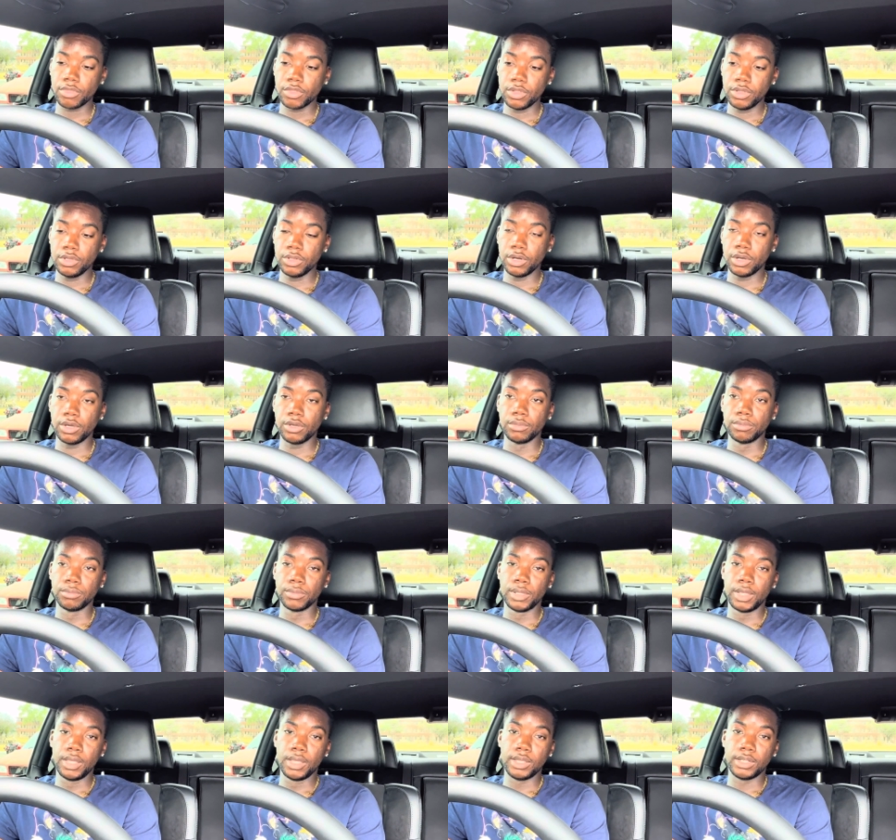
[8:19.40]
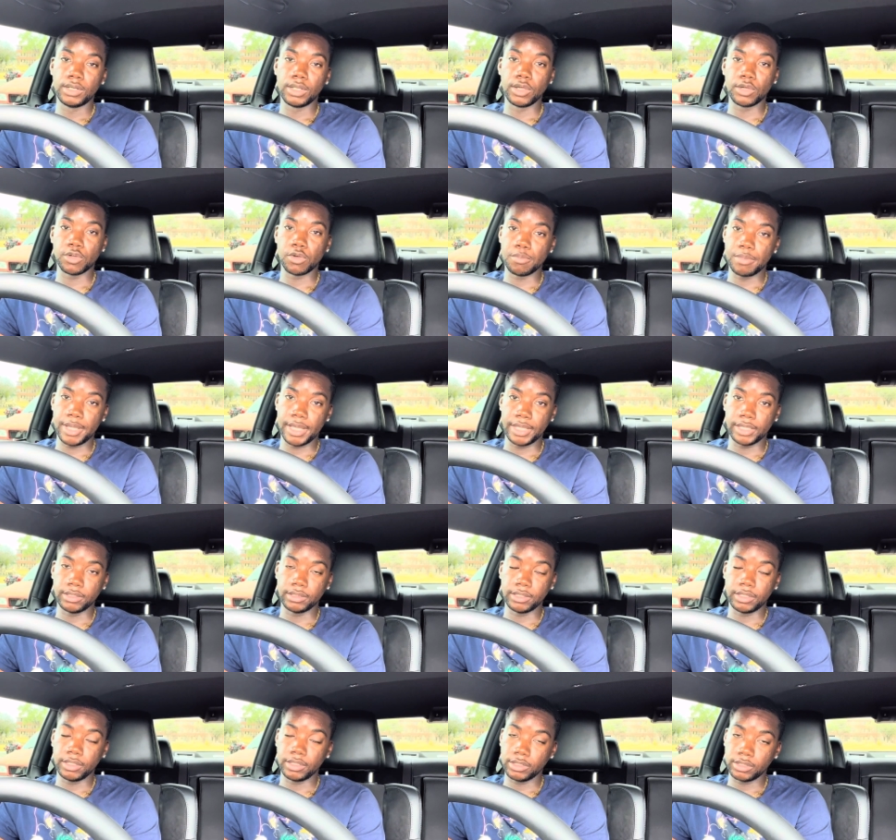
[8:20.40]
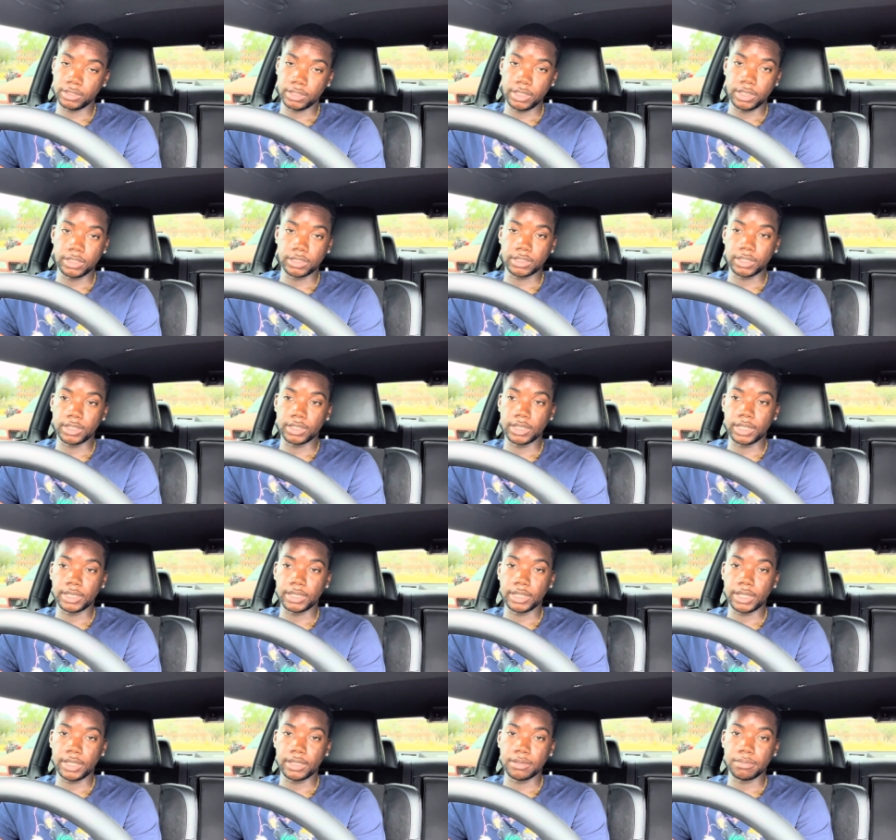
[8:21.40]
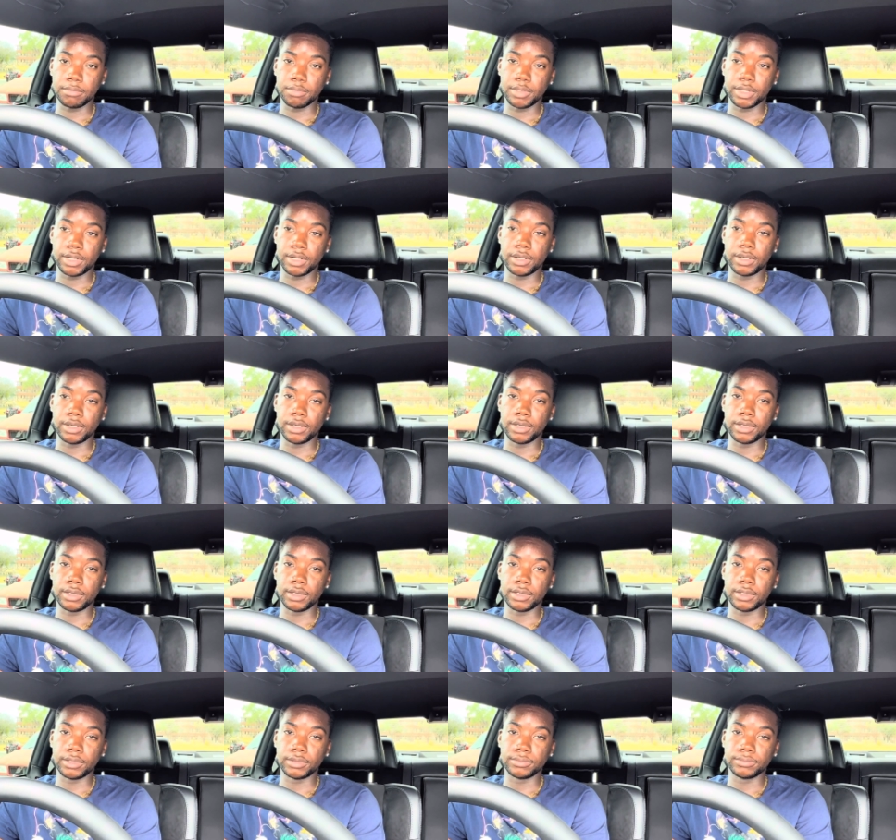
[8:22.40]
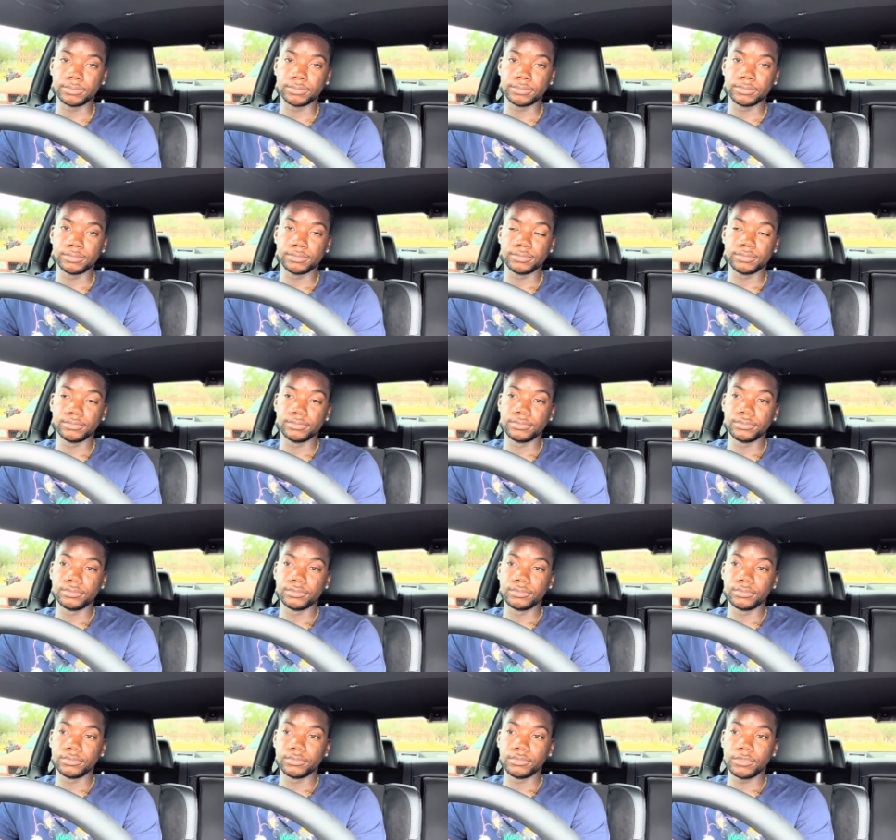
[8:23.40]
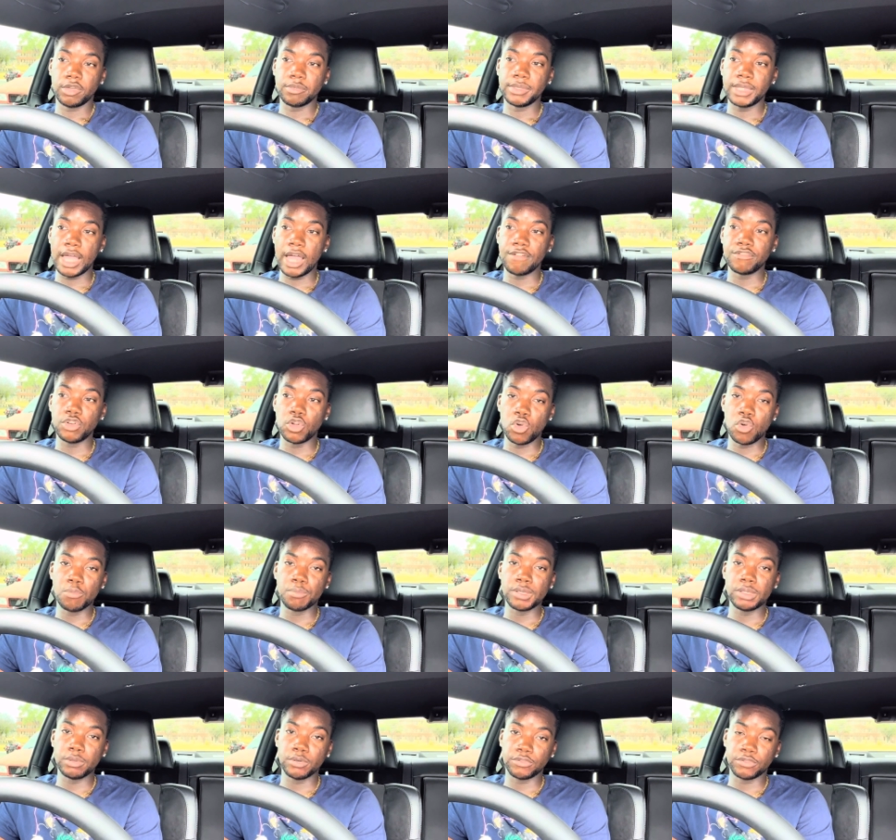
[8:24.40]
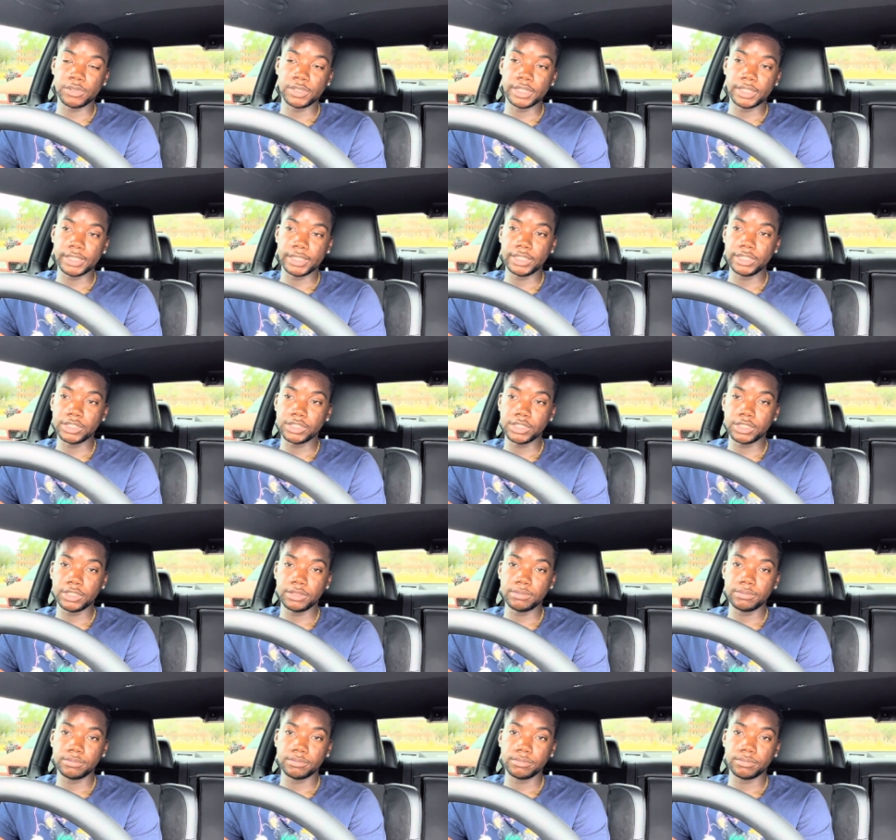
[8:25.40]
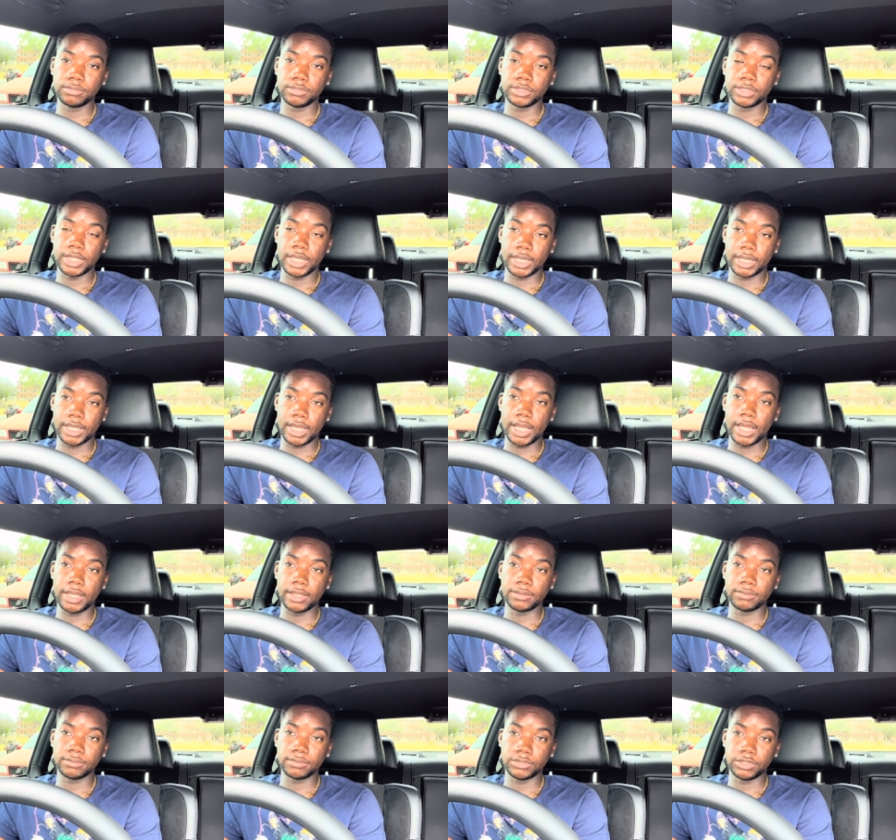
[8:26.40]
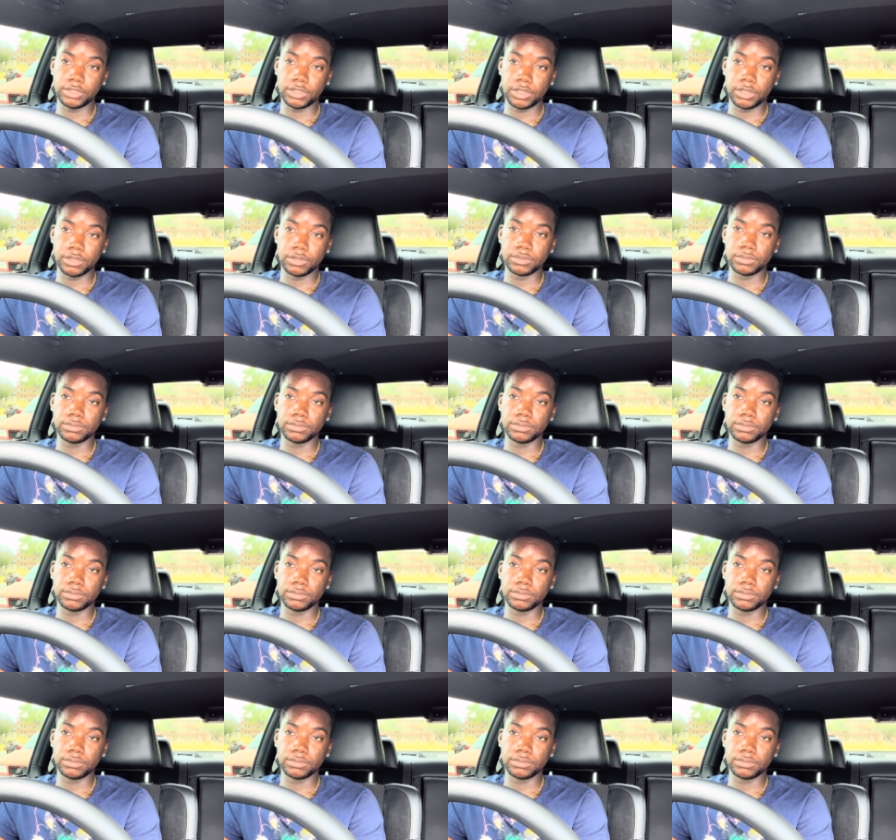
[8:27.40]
you know, local bank, and anything like that. But, uh, I mean, I've known people from the dealership that got, you know,